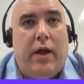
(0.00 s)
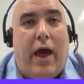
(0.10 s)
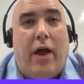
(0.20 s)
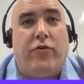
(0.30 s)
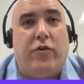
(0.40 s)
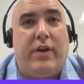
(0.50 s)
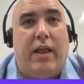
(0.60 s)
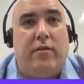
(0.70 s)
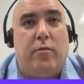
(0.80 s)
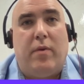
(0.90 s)
Azure
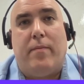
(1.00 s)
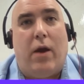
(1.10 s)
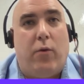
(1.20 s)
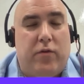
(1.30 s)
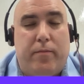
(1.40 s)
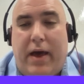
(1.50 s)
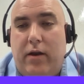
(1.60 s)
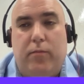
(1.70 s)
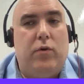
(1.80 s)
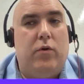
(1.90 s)
tends to be backwards
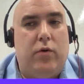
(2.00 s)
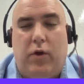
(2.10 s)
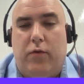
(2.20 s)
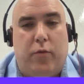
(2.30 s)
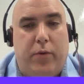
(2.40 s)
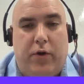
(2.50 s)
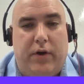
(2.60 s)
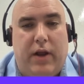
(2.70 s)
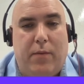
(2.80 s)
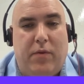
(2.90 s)
compatible, for a period of
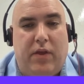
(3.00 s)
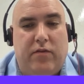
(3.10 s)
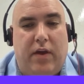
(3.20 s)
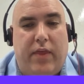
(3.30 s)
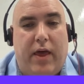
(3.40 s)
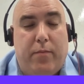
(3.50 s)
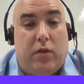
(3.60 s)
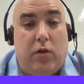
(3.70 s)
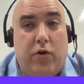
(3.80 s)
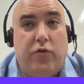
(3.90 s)
time and things like that.
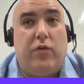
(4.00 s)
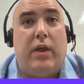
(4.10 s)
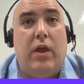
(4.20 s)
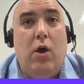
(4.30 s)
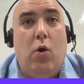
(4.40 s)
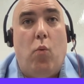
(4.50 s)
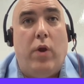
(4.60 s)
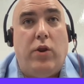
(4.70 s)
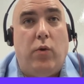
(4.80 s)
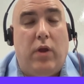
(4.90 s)
But largely,
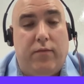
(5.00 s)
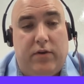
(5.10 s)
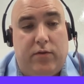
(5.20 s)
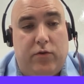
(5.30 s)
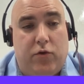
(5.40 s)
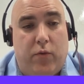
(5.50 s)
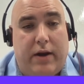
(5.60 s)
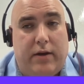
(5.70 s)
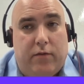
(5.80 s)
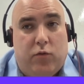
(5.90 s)
when you give us those
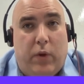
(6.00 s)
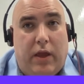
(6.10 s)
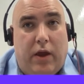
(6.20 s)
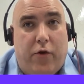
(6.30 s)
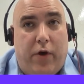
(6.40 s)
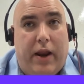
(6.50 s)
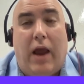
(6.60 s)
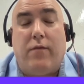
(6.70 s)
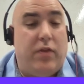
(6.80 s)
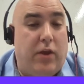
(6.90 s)
directives, we can create
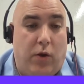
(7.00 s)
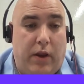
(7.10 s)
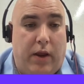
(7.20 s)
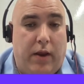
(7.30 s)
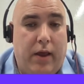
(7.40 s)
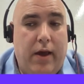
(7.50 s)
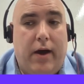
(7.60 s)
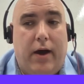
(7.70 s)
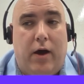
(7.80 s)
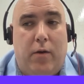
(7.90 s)
everything you need.
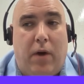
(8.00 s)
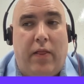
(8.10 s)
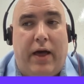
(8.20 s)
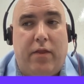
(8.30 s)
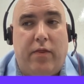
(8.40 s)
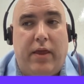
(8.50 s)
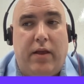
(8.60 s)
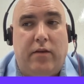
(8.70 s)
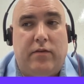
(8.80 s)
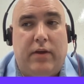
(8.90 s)
A lot of
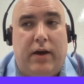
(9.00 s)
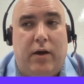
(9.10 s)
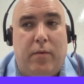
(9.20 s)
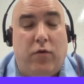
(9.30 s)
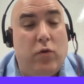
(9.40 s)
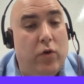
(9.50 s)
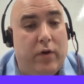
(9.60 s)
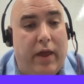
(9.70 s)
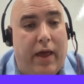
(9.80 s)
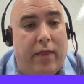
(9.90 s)
things, if you look
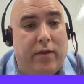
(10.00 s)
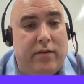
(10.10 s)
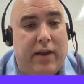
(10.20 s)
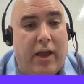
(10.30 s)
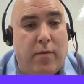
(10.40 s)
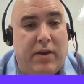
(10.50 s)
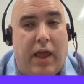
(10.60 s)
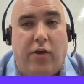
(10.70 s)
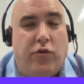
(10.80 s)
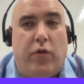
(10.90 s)
at this
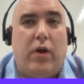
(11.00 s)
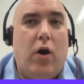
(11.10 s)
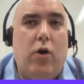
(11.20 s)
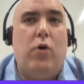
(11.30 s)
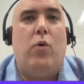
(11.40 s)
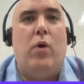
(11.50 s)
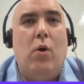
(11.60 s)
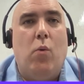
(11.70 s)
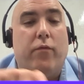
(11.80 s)
documentation, they're